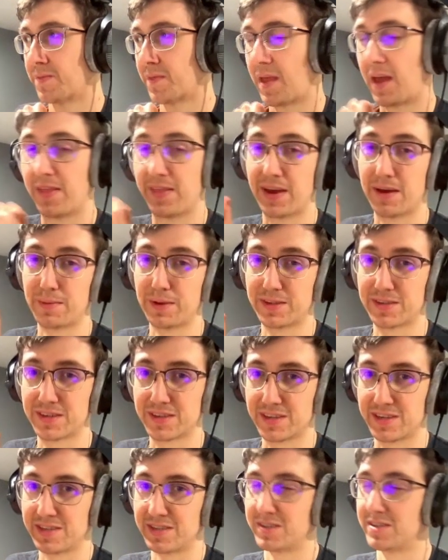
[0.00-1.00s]
that
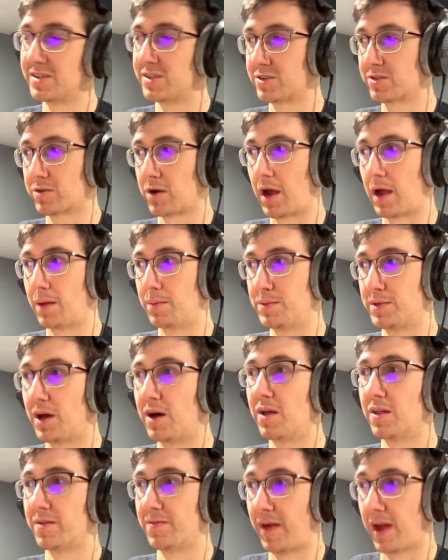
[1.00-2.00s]
basically describes
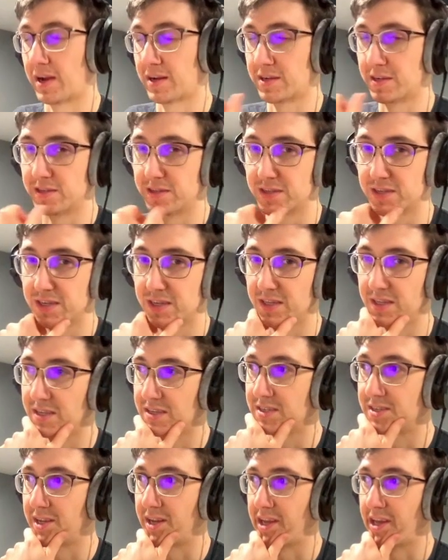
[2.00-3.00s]
all the factions in the
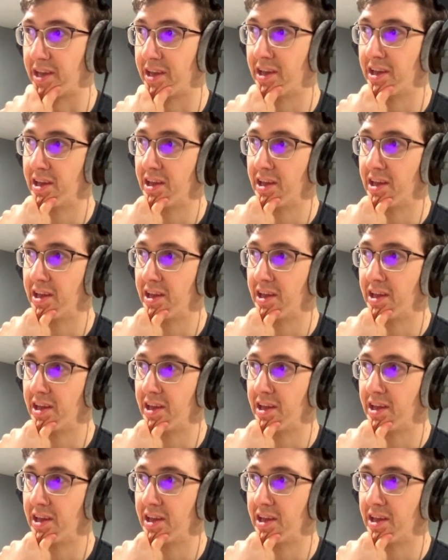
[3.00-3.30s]
city.